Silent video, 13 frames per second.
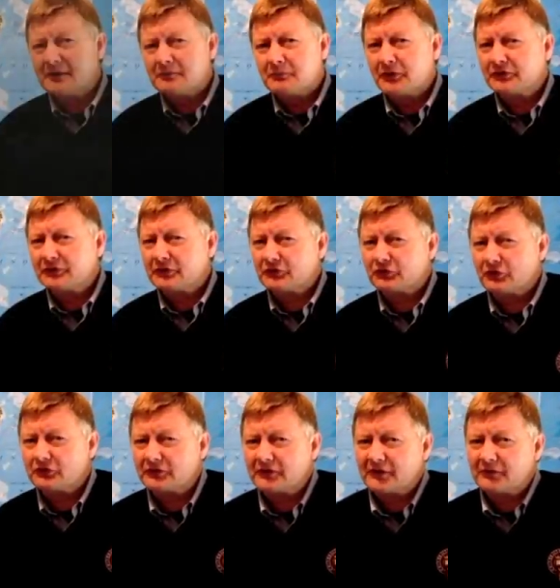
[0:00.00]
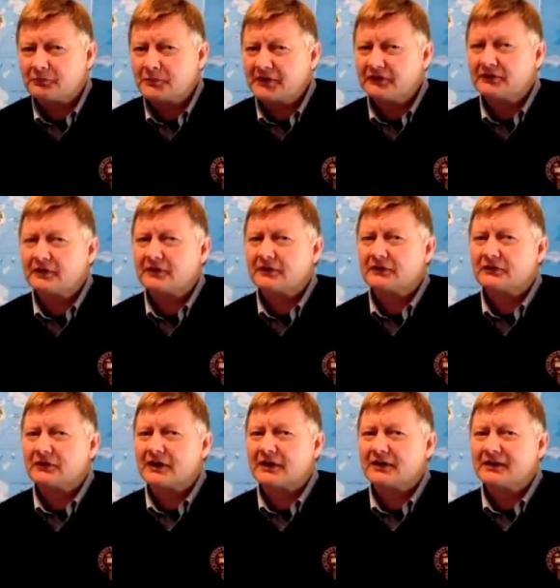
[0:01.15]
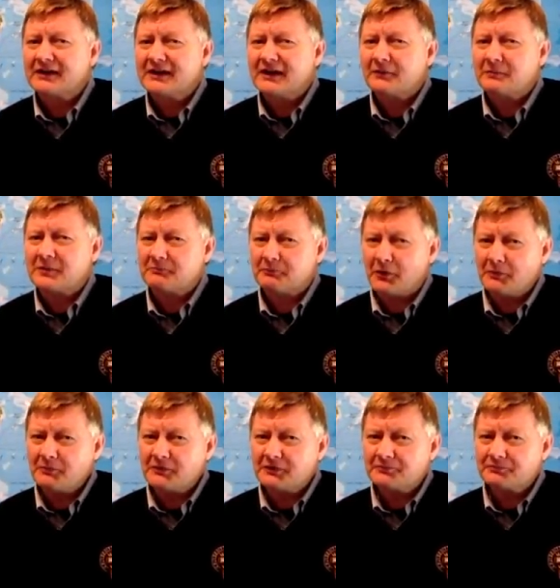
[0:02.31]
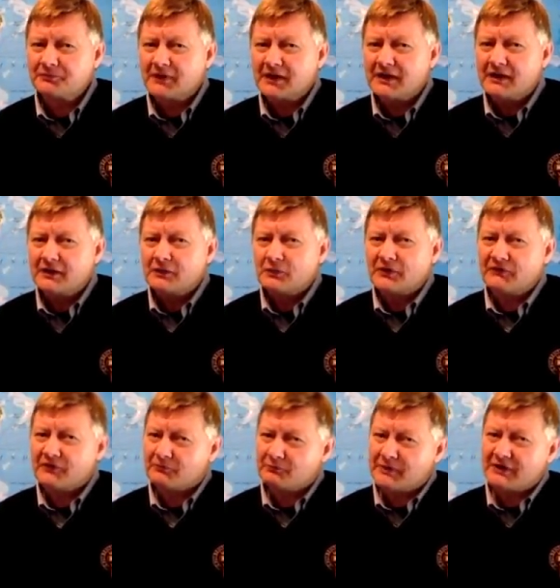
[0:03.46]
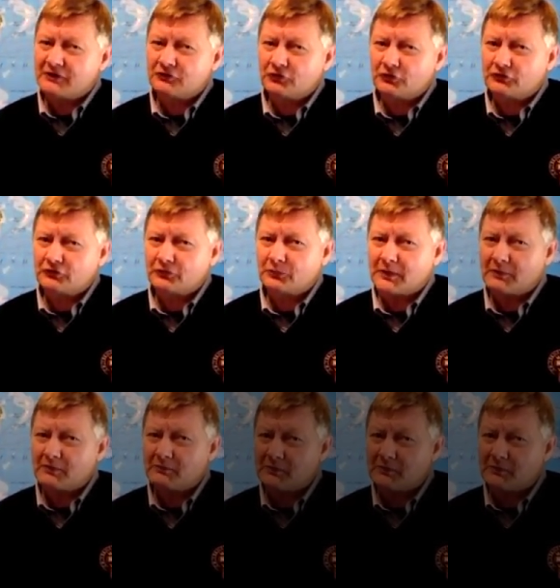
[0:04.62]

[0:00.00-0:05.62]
Most of the churches that I've ministered in in Sudan have been bombed. We've even been in churches where we've